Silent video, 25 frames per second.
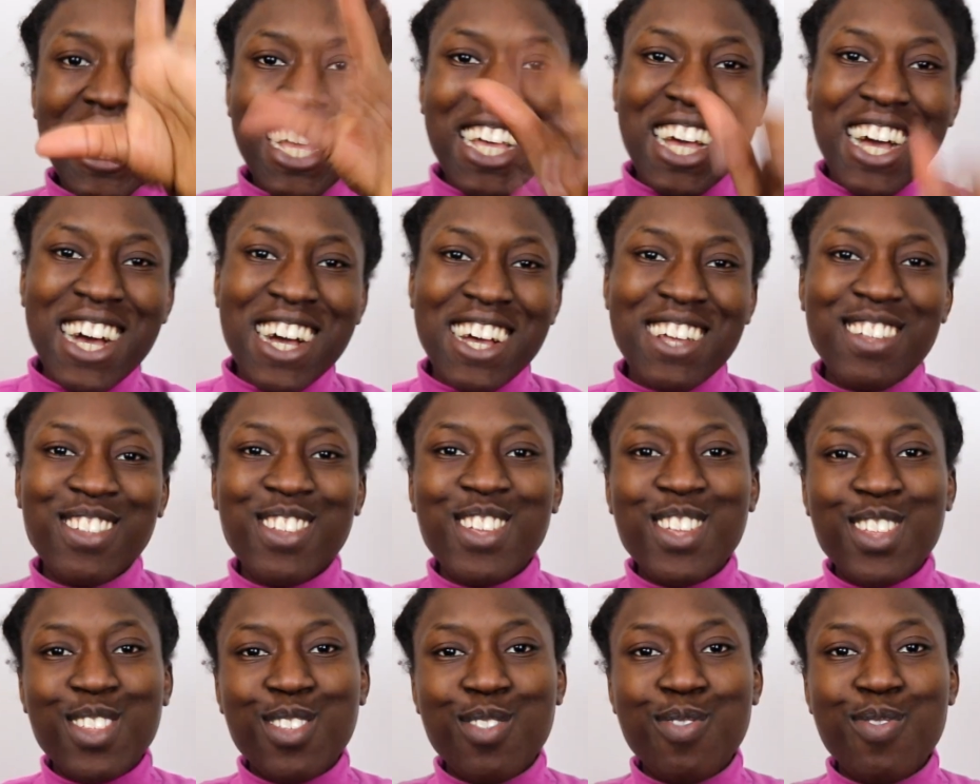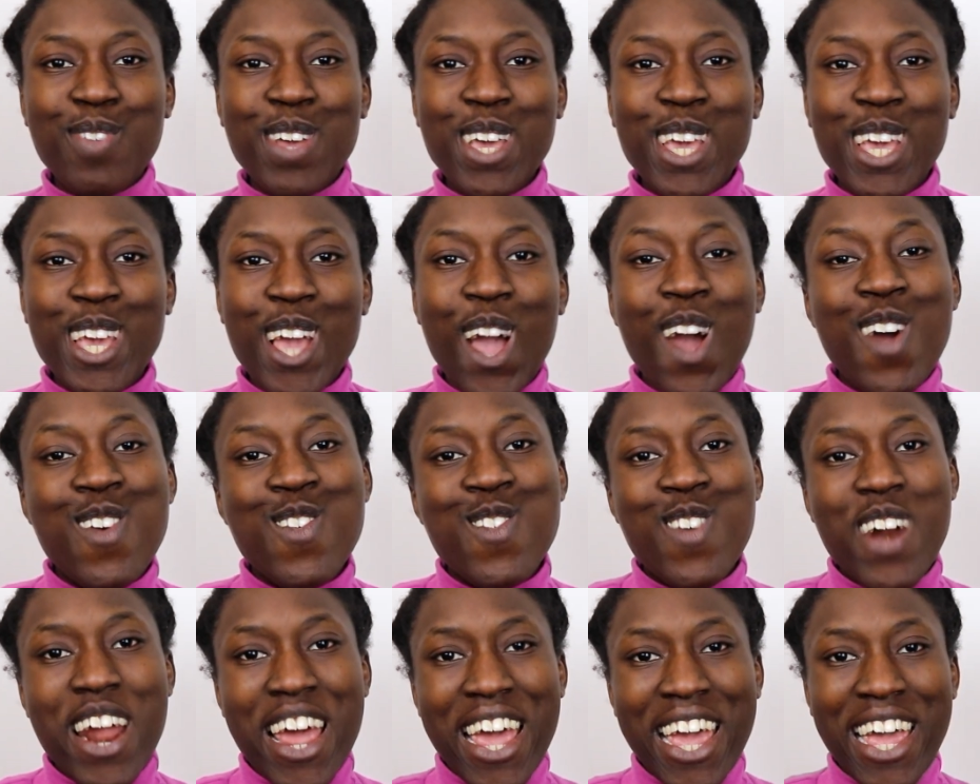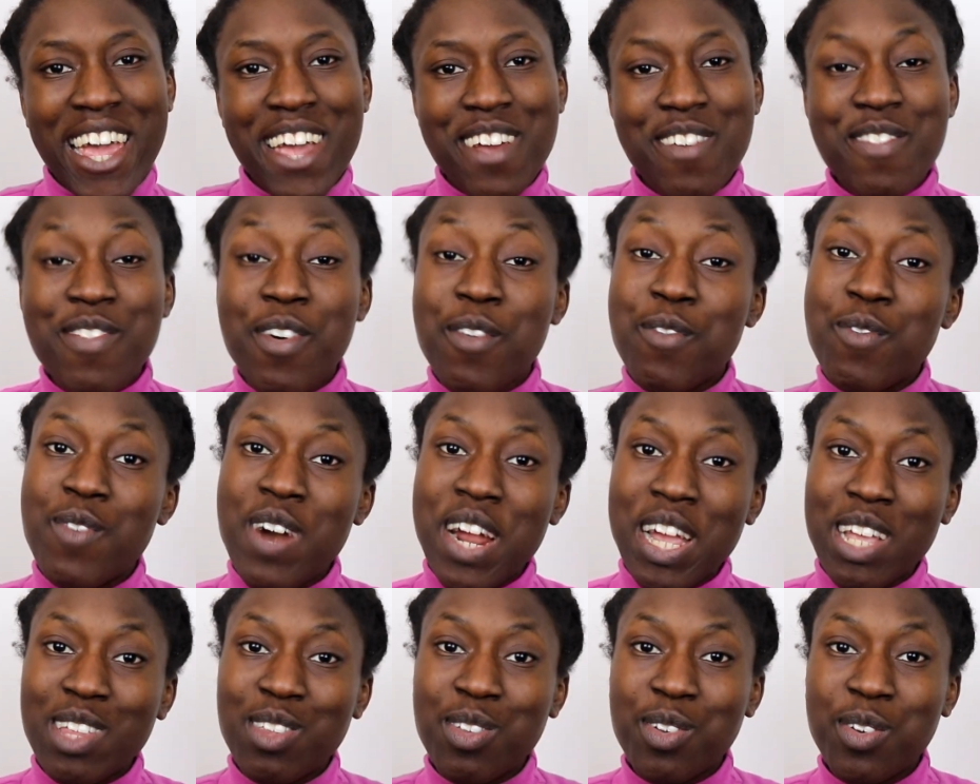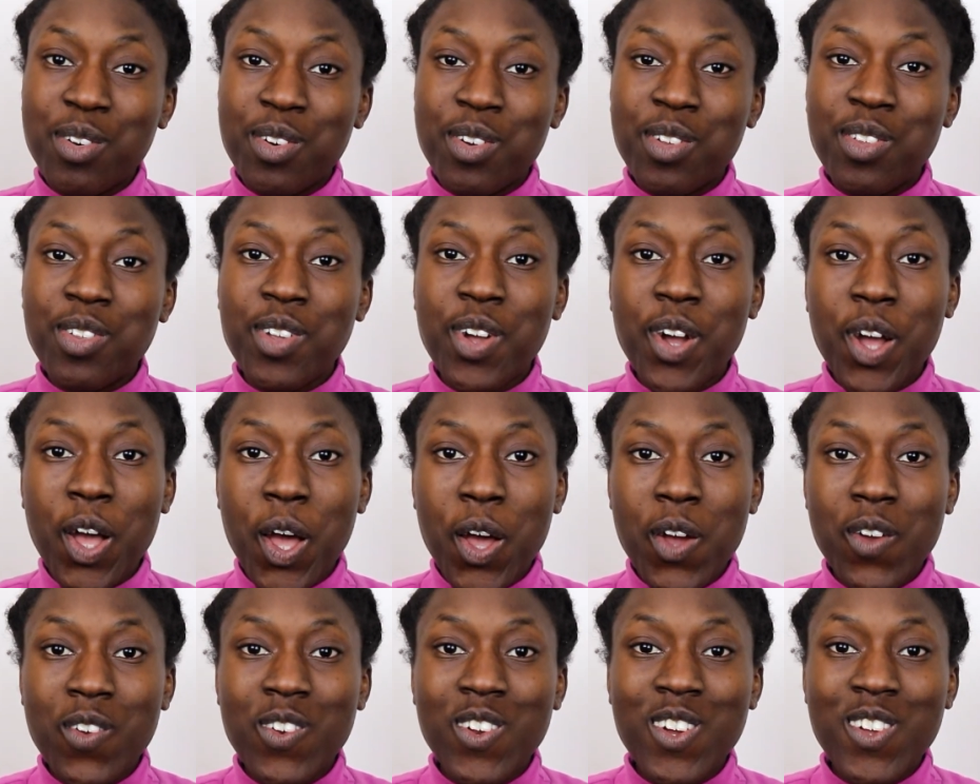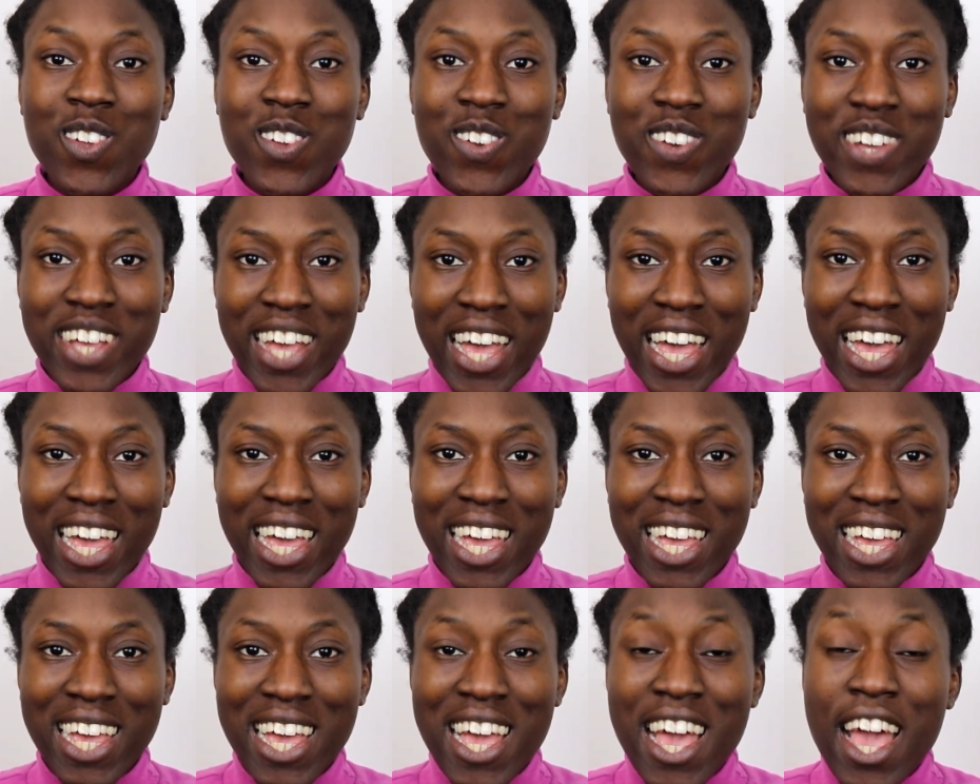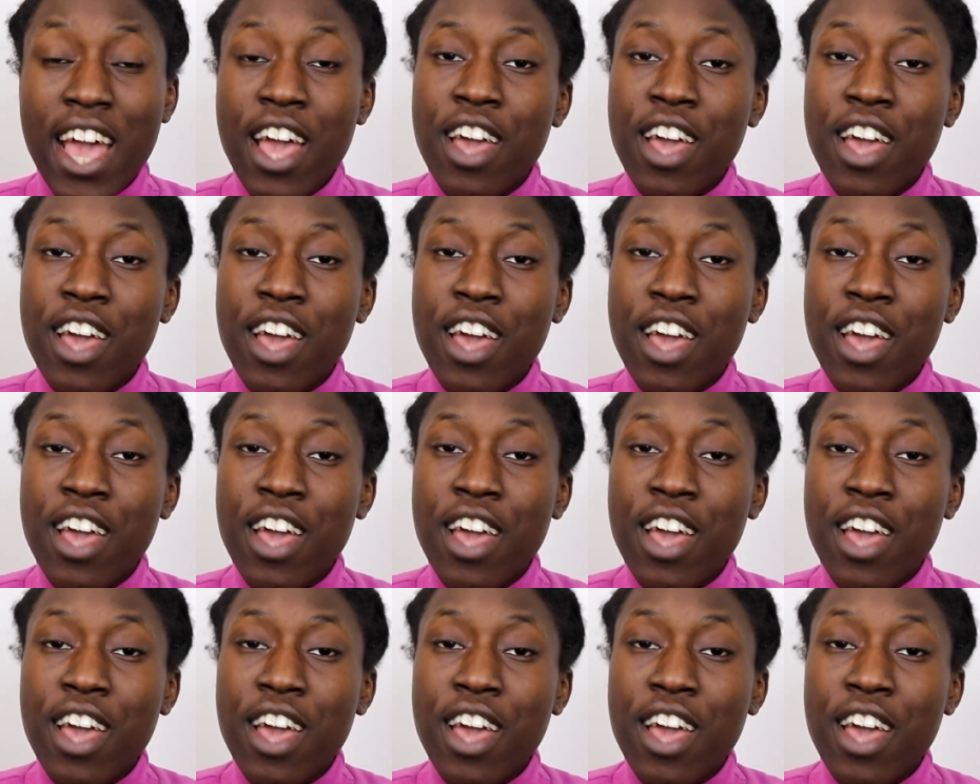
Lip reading: Hi guys, it's me, Ray, from raytalks.co.uk.